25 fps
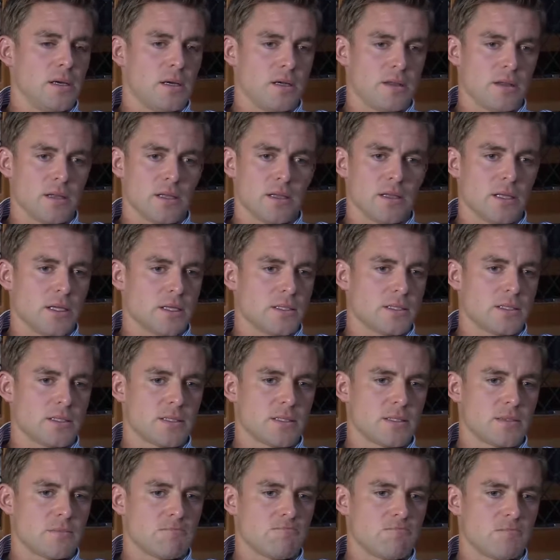think
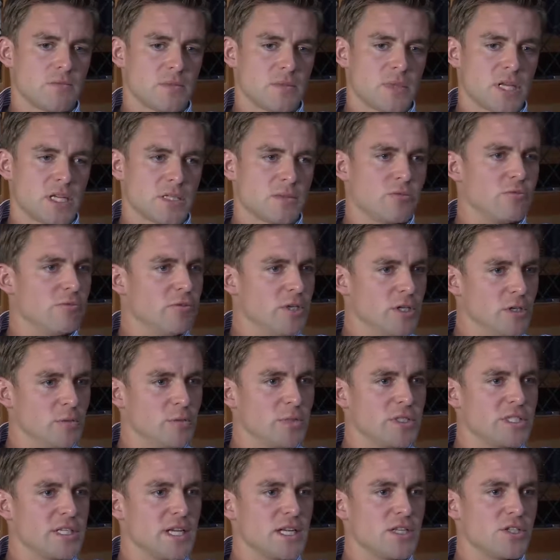that's real
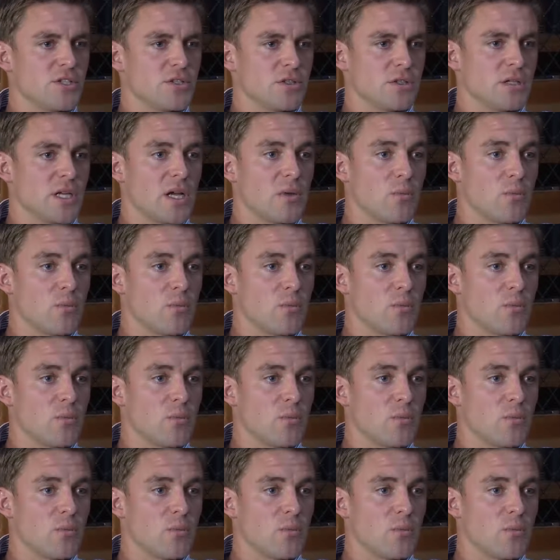potential.